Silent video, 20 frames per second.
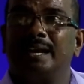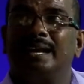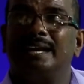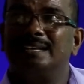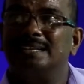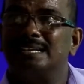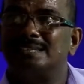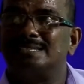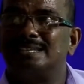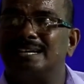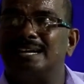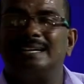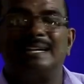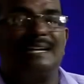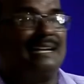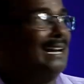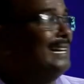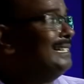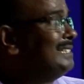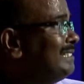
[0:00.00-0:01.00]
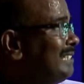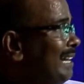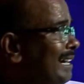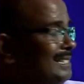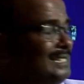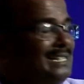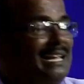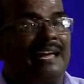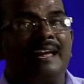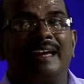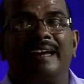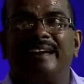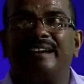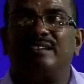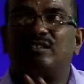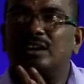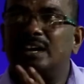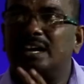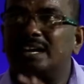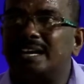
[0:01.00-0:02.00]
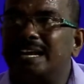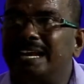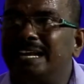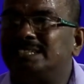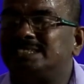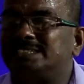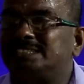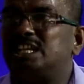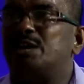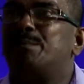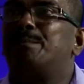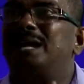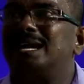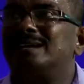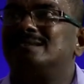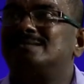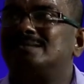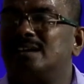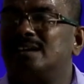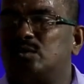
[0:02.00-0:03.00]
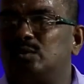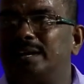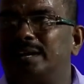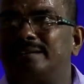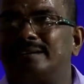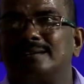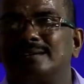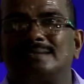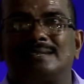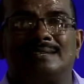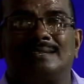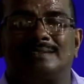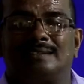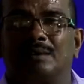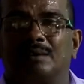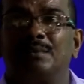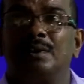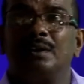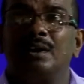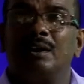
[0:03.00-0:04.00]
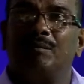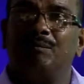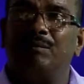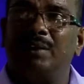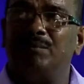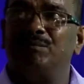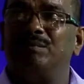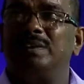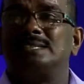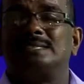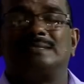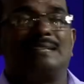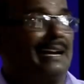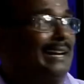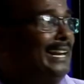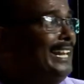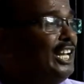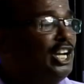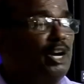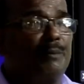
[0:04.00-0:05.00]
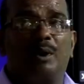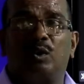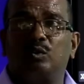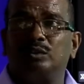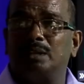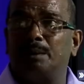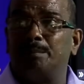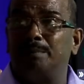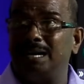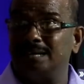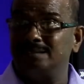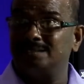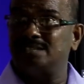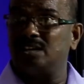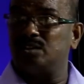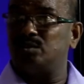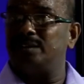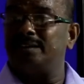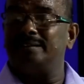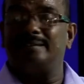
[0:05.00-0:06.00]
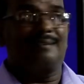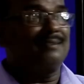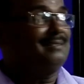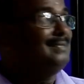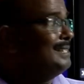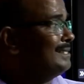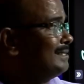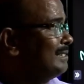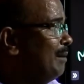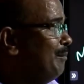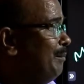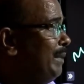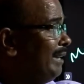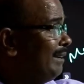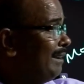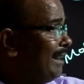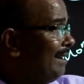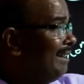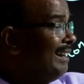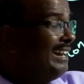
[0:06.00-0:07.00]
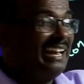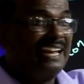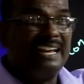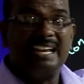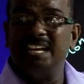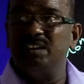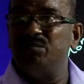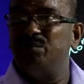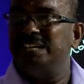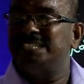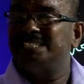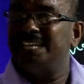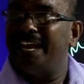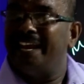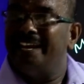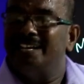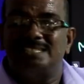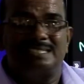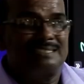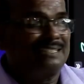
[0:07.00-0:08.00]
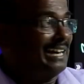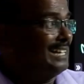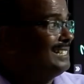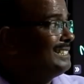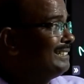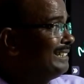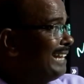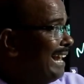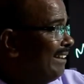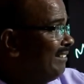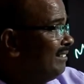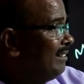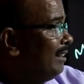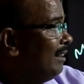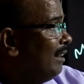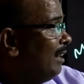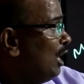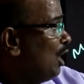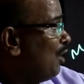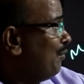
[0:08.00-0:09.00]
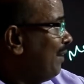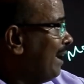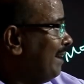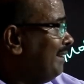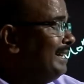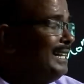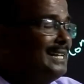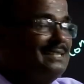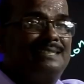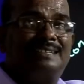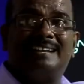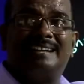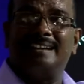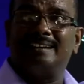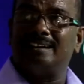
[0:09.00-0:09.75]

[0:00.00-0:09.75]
in the certain instance, it reaches the blood circulatory system. When we studying about the blood circulatory system, we can, in which instance that fatty acid and